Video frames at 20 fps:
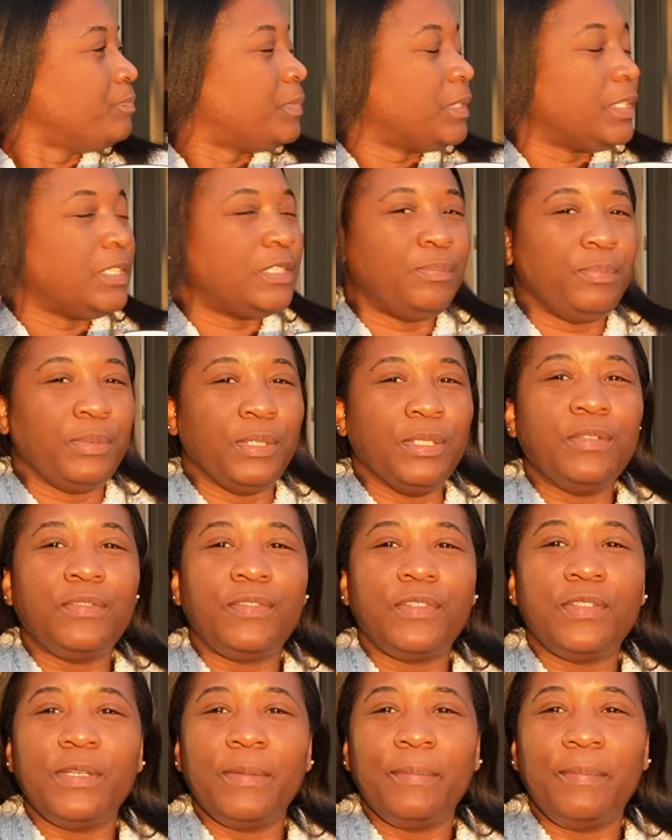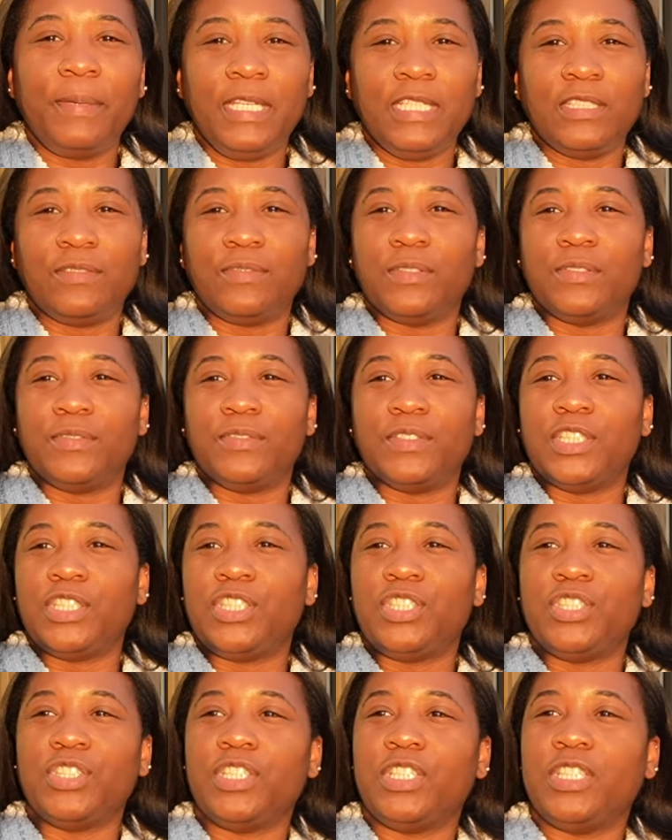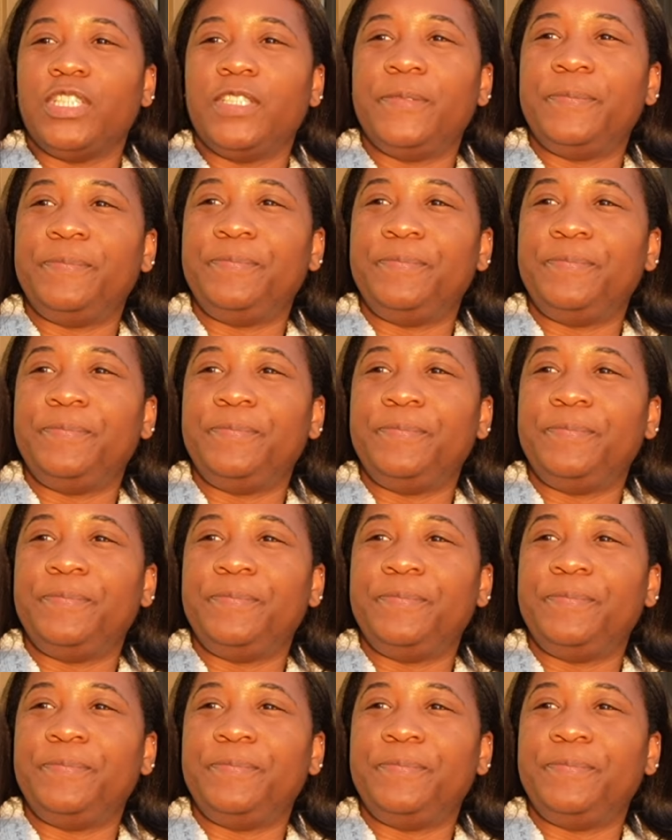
it's beautiful and peaceful for sure.